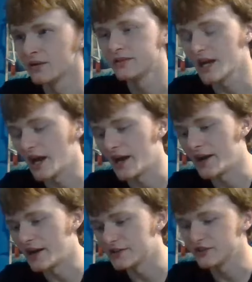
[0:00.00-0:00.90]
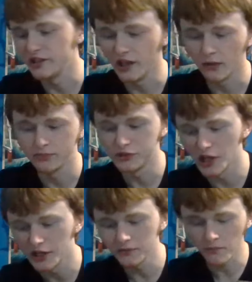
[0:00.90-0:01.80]
That's the
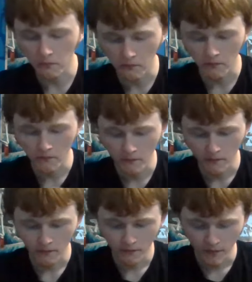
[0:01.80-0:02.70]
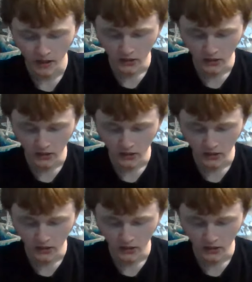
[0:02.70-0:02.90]
update right now.